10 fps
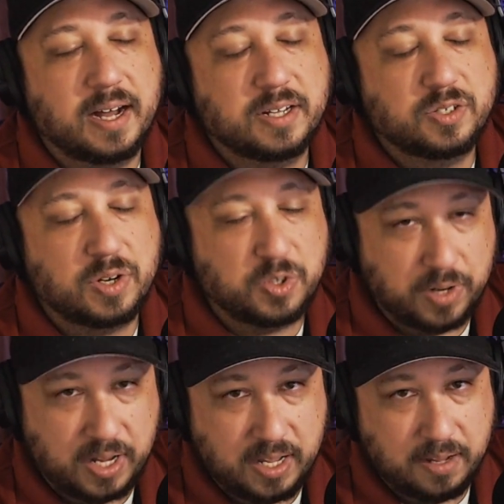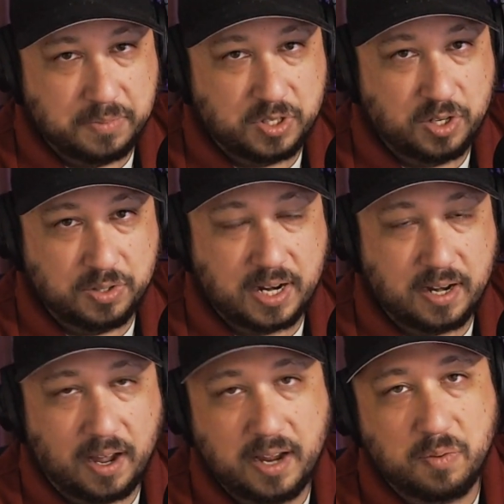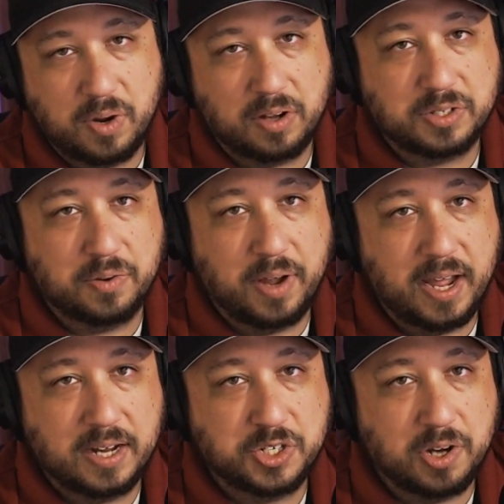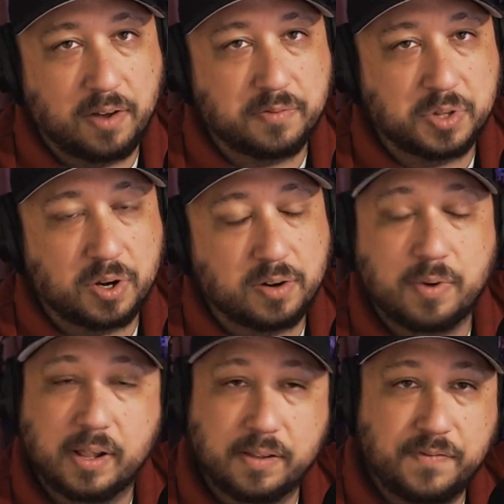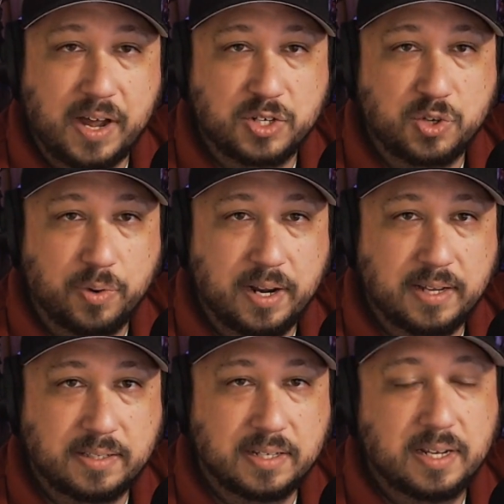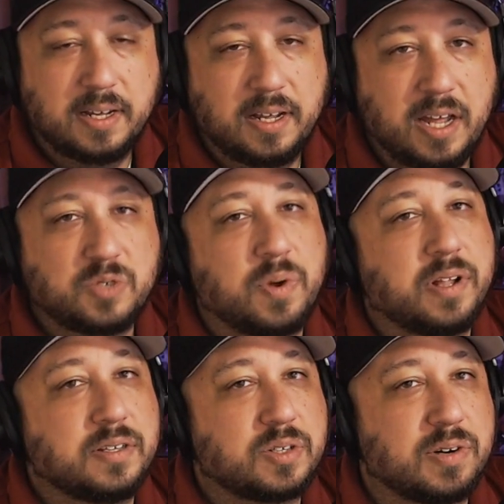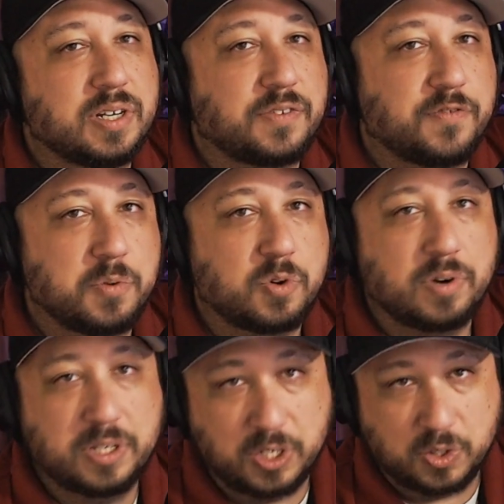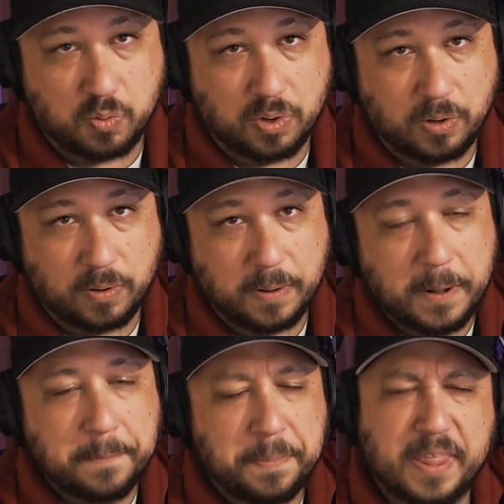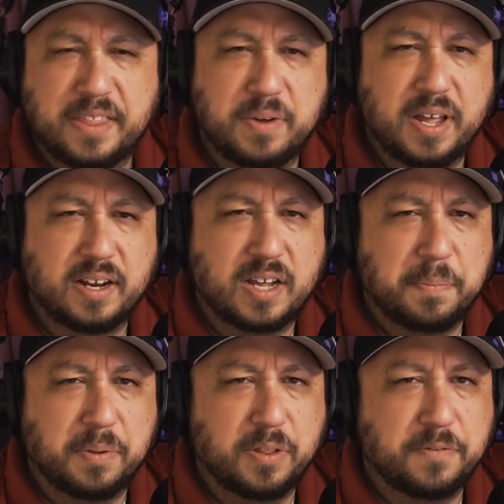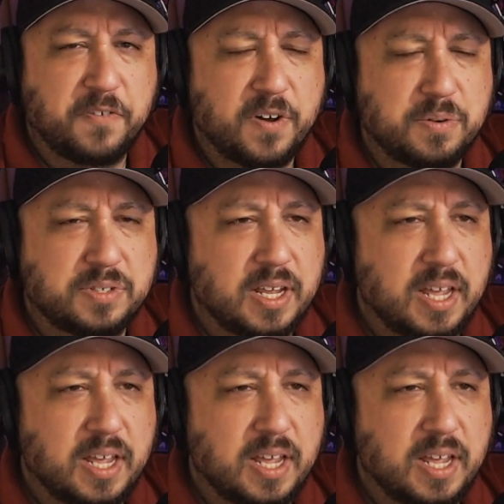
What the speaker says: So I joined him Tuesday night. We also had Sean from Third Railify join us, as well as Chris from Chris's World. And then we had a couple other folks